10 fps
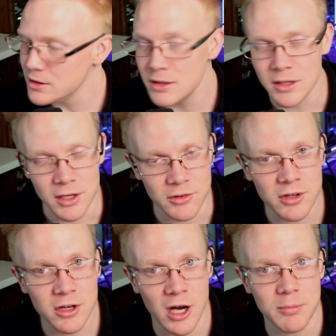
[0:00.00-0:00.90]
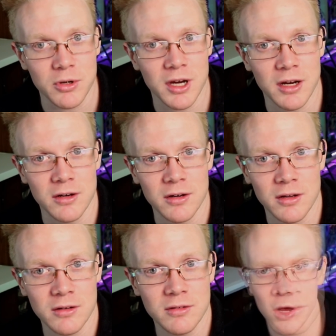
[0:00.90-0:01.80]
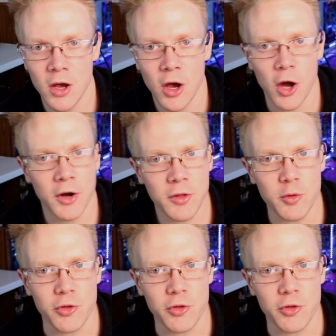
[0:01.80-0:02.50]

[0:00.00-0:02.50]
is it complicated. Another